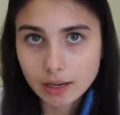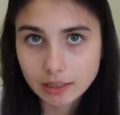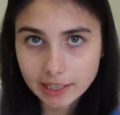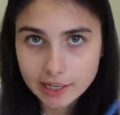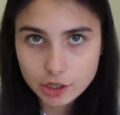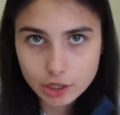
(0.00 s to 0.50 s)

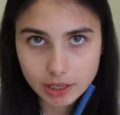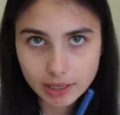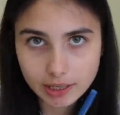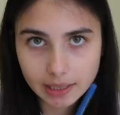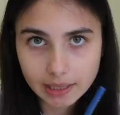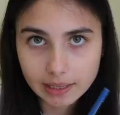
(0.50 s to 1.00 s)

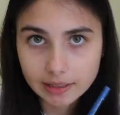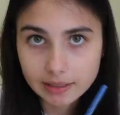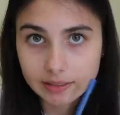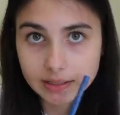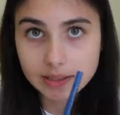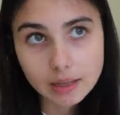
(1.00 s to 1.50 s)
Elation
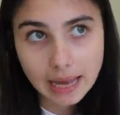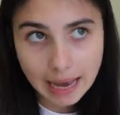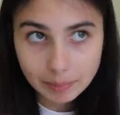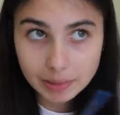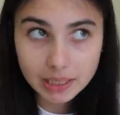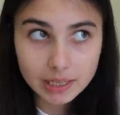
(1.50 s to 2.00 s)
is
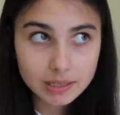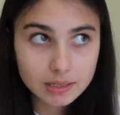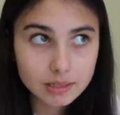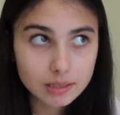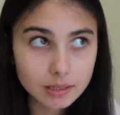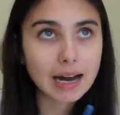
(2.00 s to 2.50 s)
happiness.